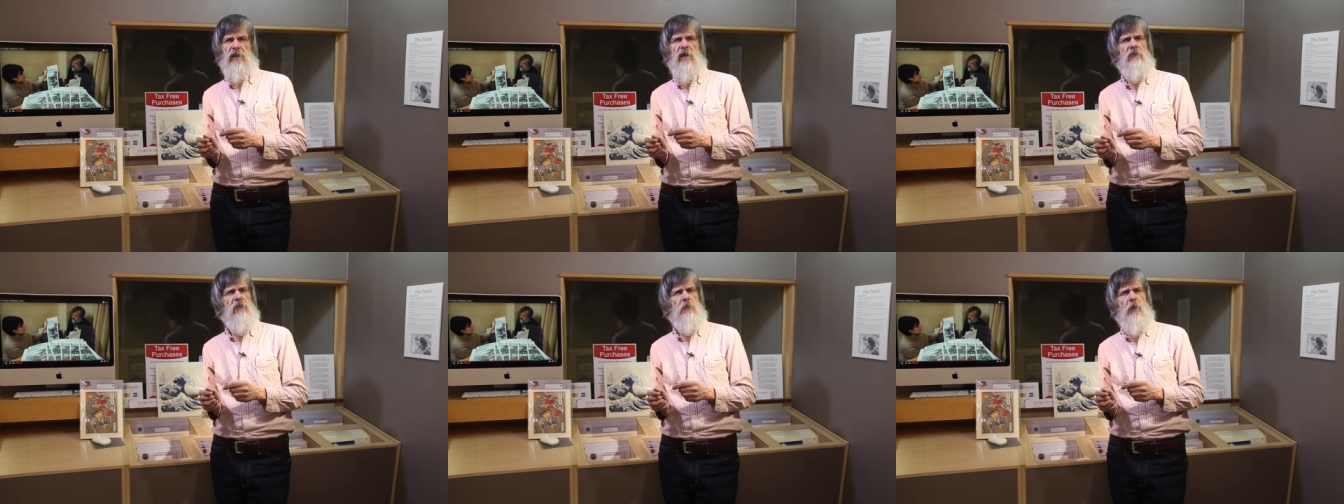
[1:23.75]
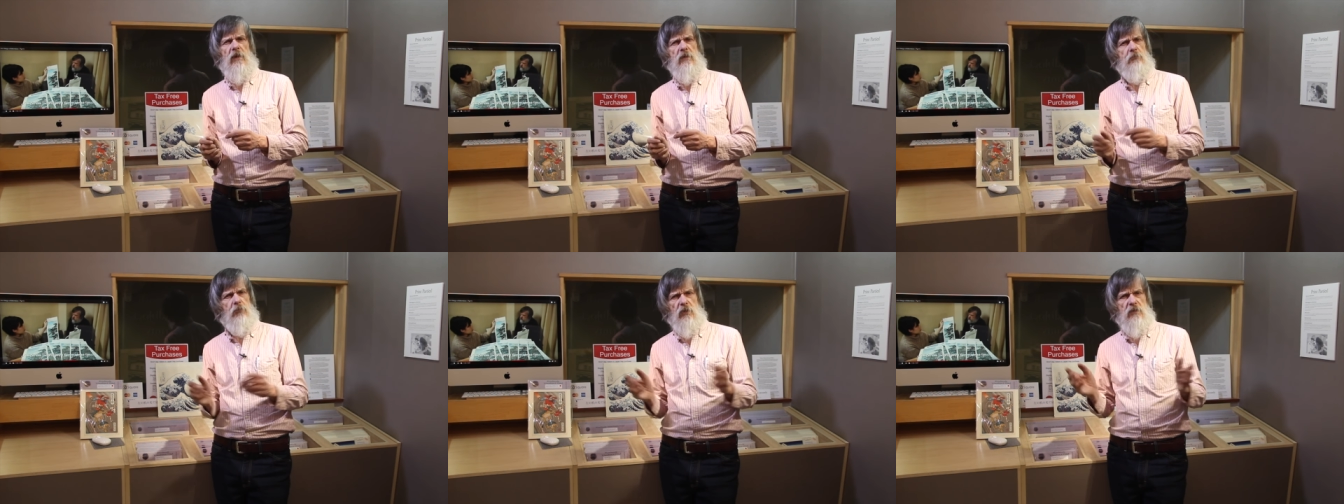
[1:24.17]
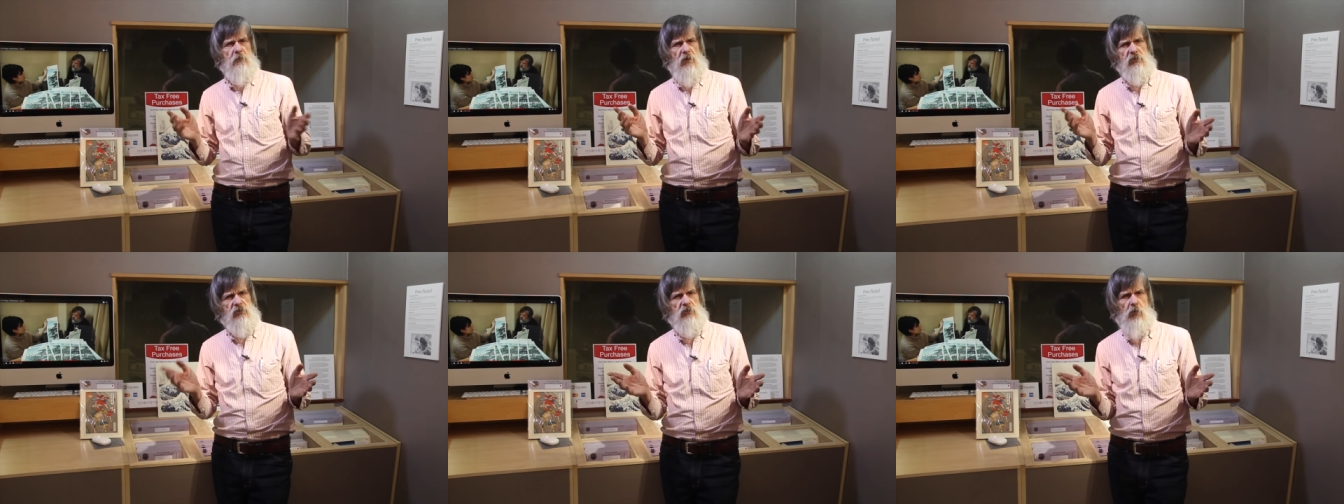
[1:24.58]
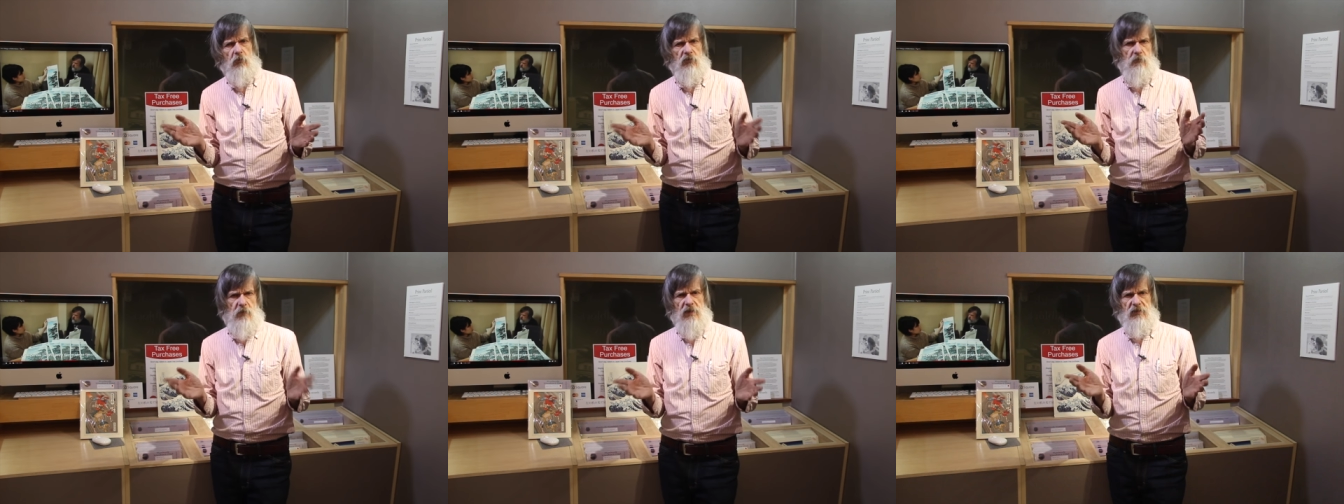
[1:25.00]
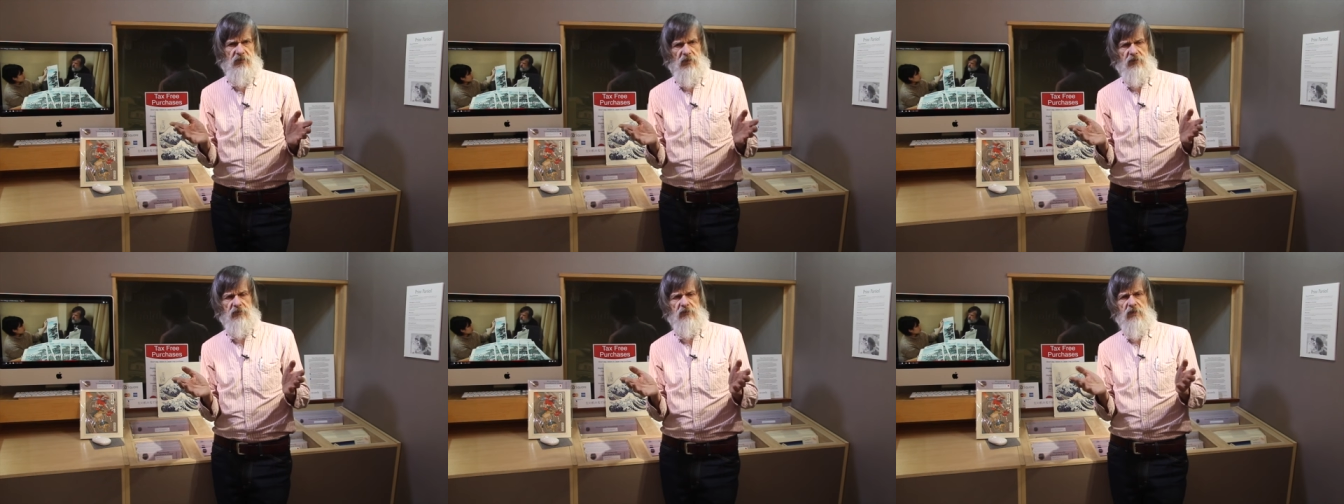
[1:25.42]
Everybody pretty much knows the
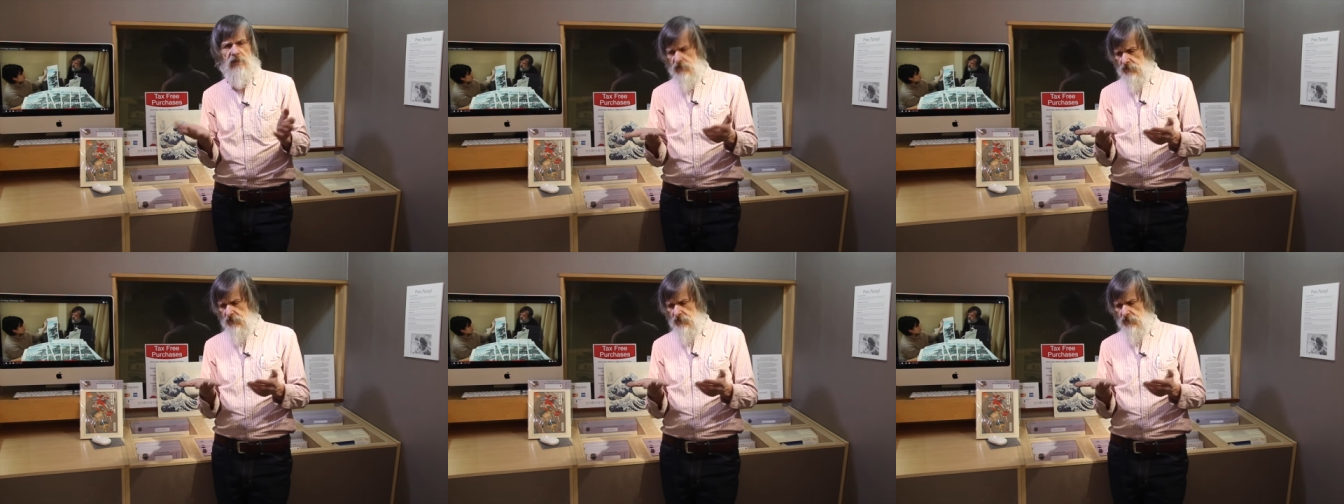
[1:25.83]
basics,